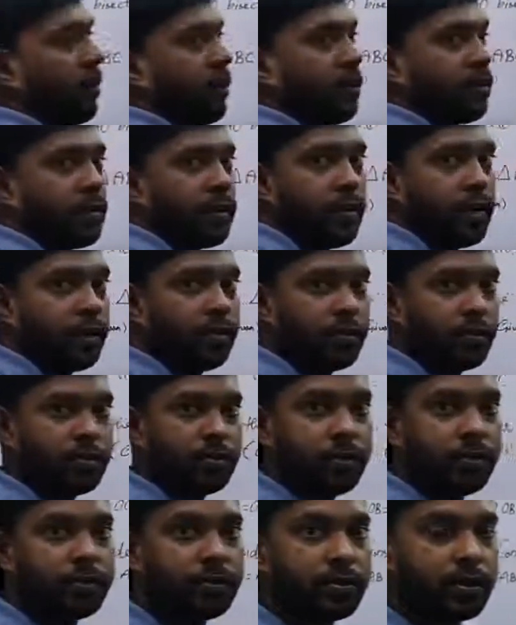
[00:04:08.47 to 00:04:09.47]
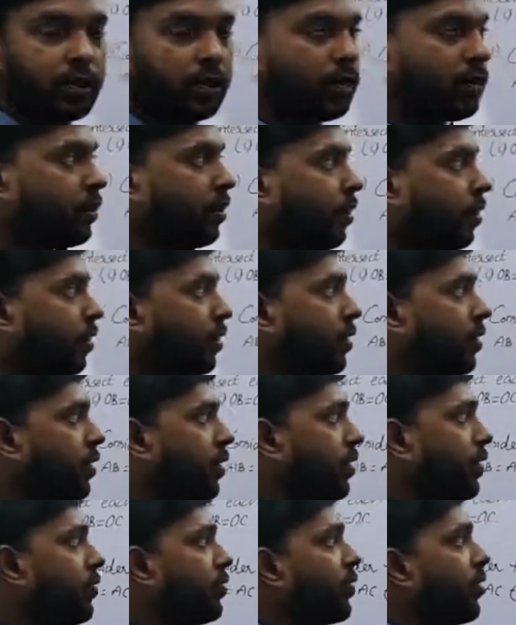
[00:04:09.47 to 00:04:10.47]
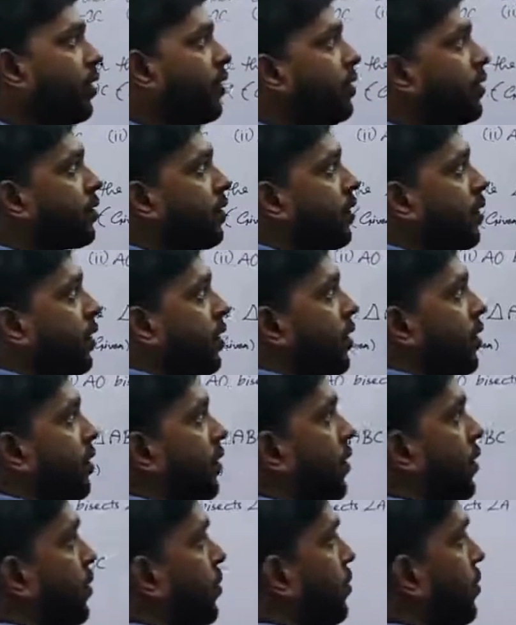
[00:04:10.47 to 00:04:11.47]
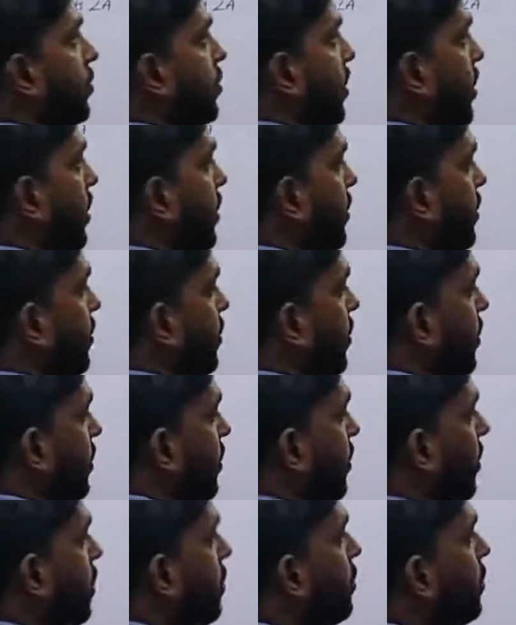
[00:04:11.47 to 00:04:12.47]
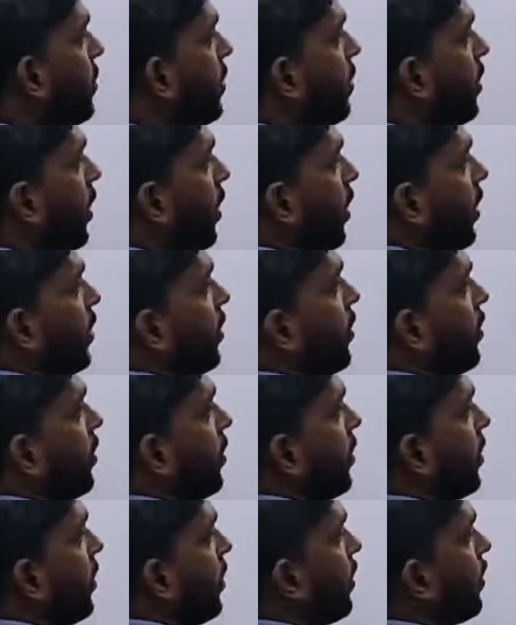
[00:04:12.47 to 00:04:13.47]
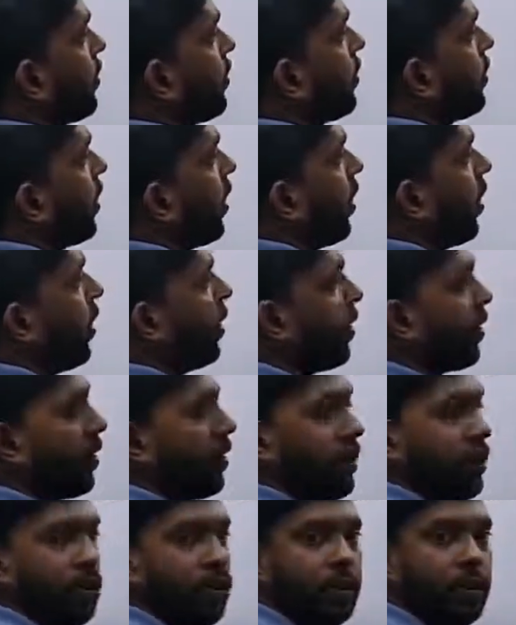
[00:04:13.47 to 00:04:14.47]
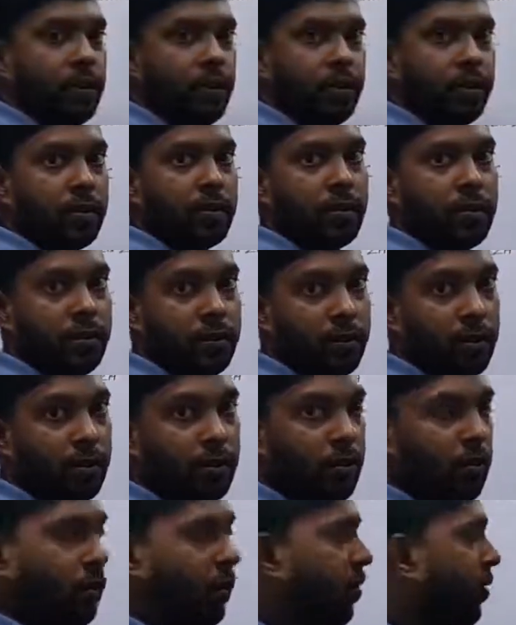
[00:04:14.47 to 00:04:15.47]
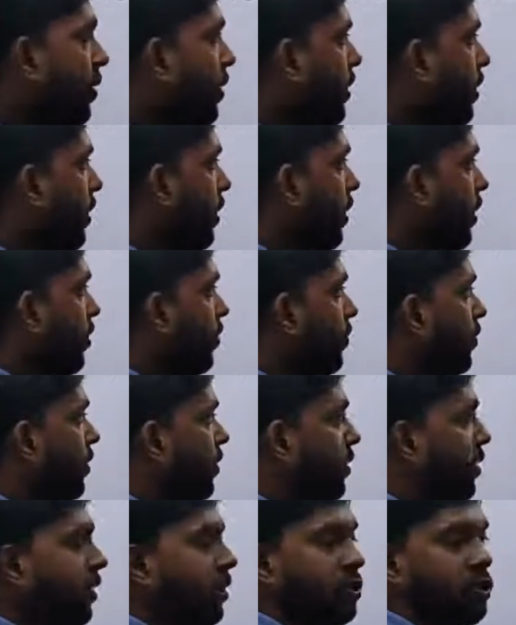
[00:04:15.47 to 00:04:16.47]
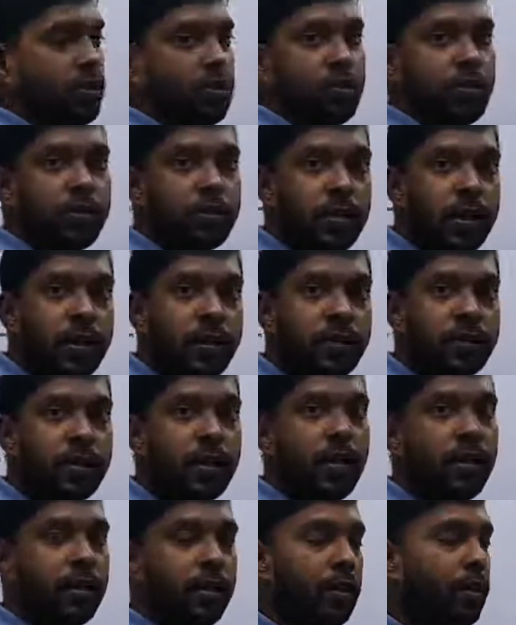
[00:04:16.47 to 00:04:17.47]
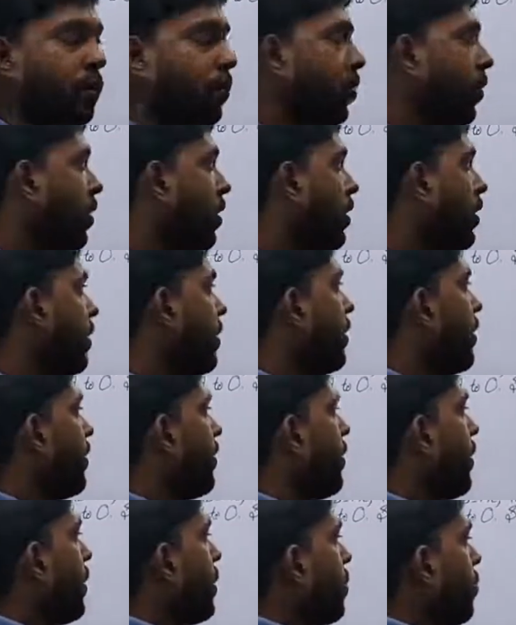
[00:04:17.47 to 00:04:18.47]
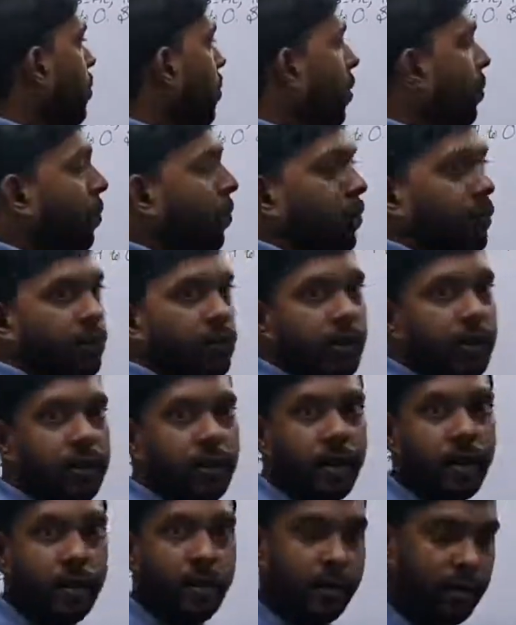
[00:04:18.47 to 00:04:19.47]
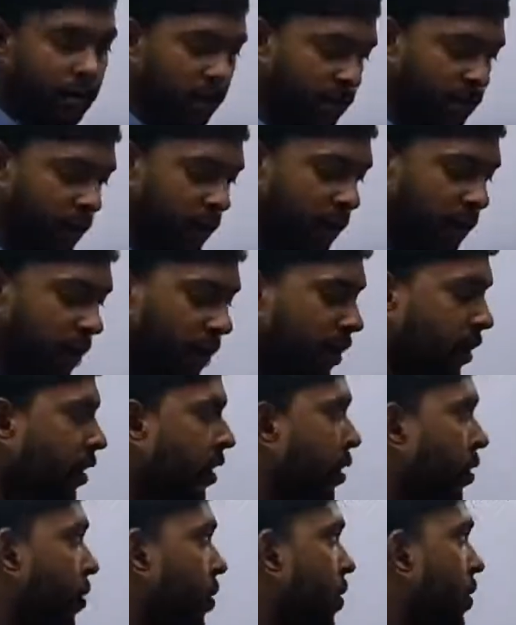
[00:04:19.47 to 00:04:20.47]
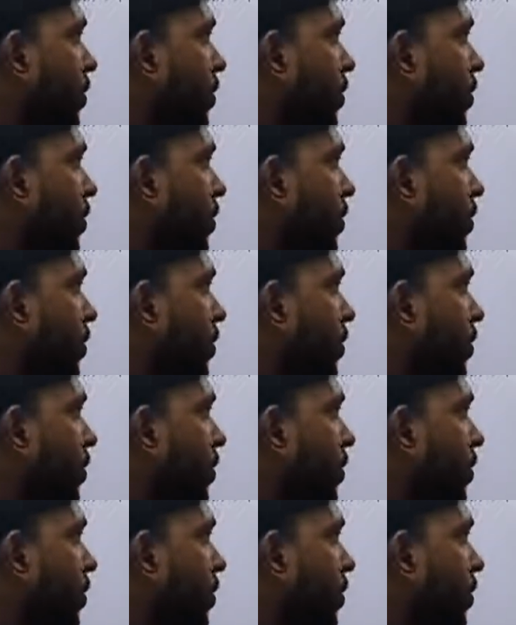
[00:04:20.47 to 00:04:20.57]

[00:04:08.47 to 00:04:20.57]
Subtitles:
is an isosceles triangle. It says the two sides AB and AC are equal. If these two sides are equal, their opposite angles are equal.